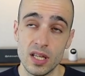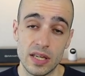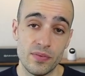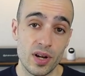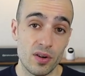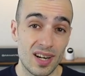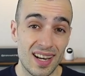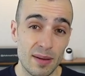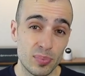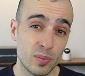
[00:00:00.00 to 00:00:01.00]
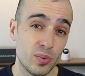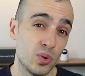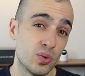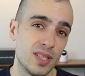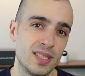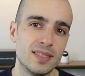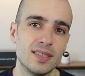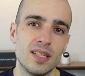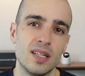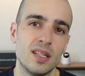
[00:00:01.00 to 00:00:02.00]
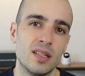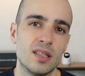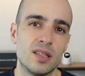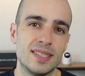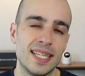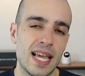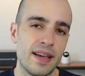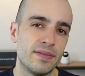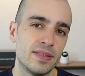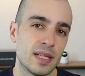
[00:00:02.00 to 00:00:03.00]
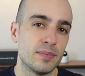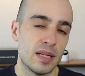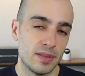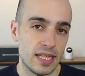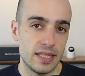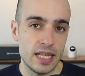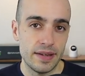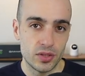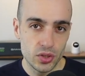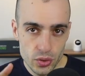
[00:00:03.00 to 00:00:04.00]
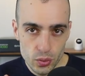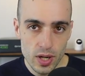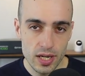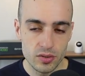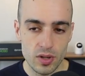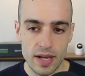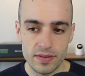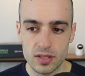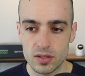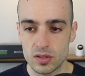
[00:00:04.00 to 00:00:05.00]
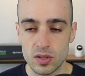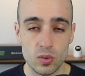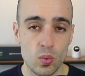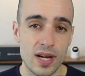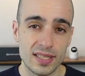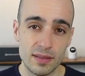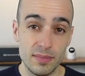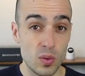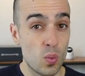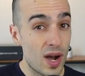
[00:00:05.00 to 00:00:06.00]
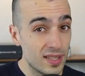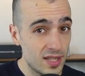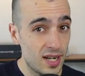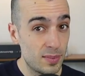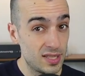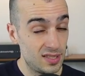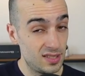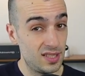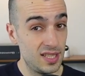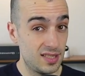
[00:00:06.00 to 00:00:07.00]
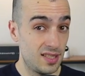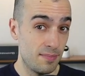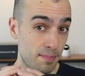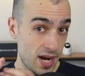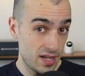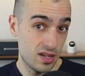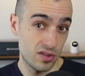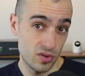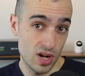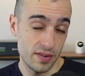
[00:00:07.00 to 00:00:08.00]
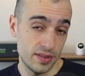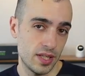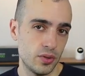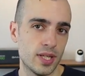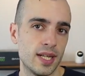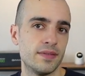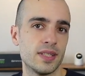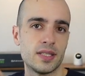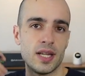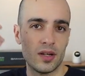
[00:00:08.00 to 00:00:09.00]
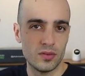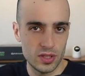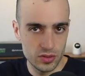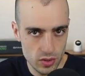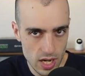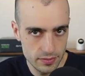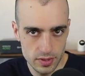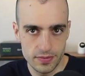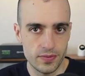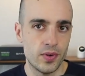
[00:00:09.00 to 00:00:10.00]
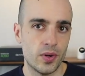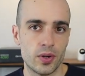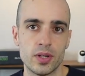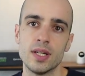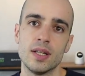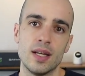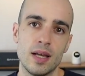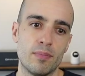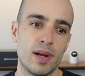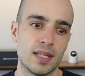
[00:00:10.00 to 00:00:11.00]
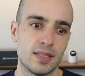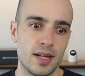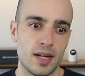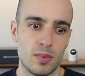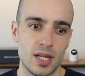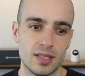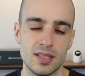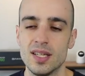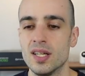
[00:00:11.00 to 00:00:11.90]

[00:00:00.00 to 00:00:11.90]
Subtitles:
If you are on a laptop, usually sometimes they have 2 hard drives, so one can be 1 terabyte, at least the main hard drive, and then you can have a second hard drive with 4 and plus terabyte.